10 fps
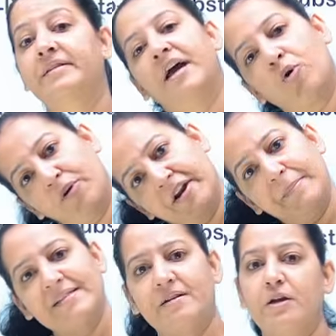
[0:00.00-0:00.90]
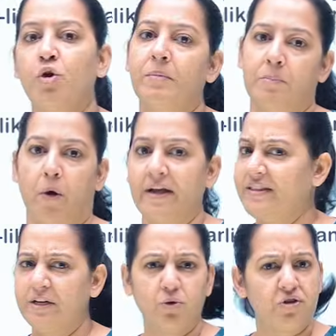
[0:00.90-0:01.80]
They are already present in human body.
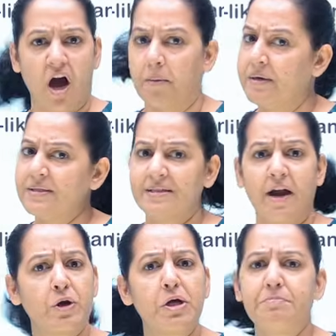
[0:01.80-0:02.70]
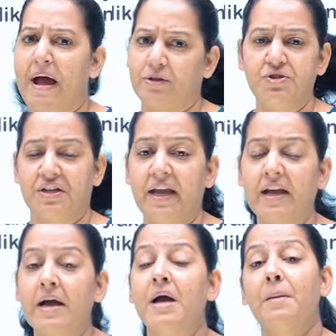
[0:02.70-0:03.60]
They don't harm us. They are not pathogenic,
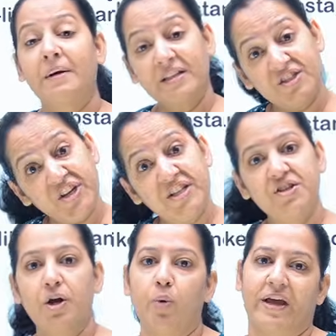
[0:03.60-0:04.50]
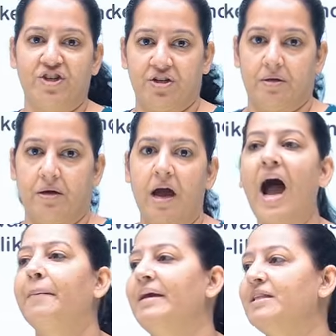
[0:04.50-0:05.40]
but they change your location.
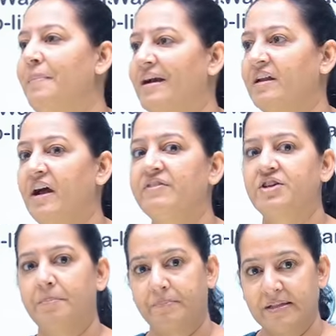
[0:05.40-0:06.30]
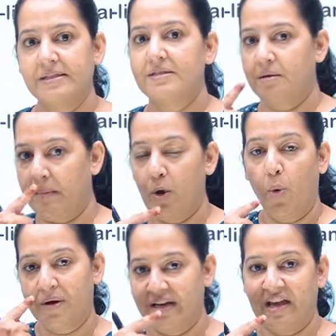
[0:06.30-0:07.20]
I mean, the bacteria which are present in my
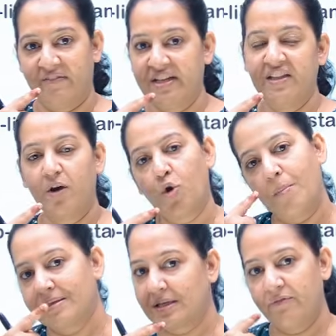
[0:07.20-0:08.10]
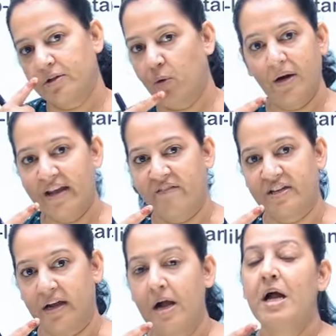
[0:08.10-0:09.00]
oral cavity, they are commensal for the oral
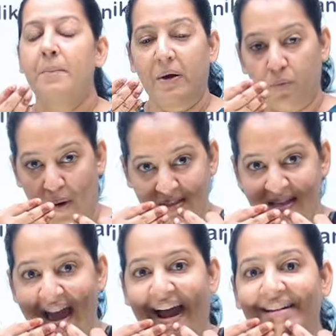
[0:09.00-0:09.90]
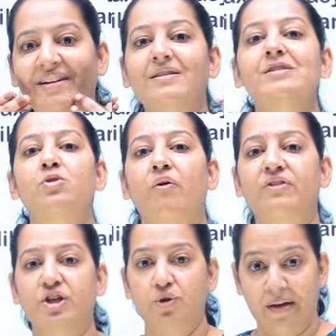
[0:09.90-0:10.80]
cavity. But once they enter in the soft
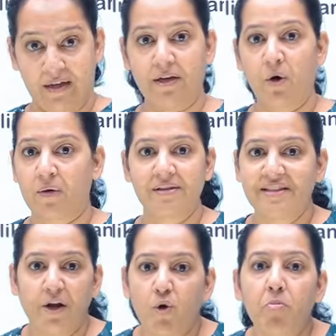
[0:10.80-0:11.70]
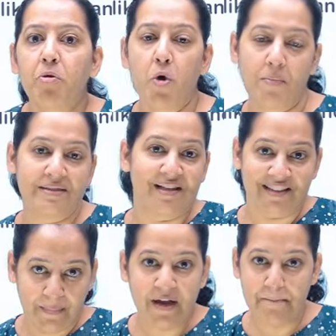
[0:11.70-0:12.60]
tissue in other organs, they are no more commensal.
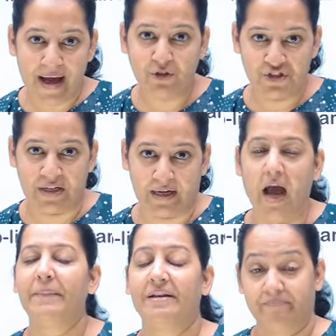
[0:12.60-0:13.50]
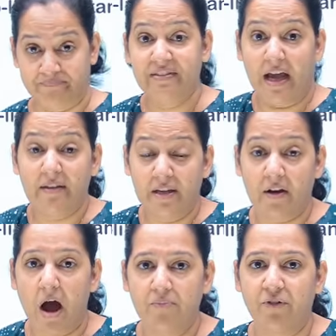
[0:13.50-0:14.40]
They become pathogenic. I mean, they are
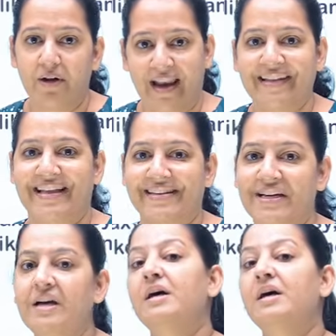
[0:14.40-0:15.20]
harmful like that.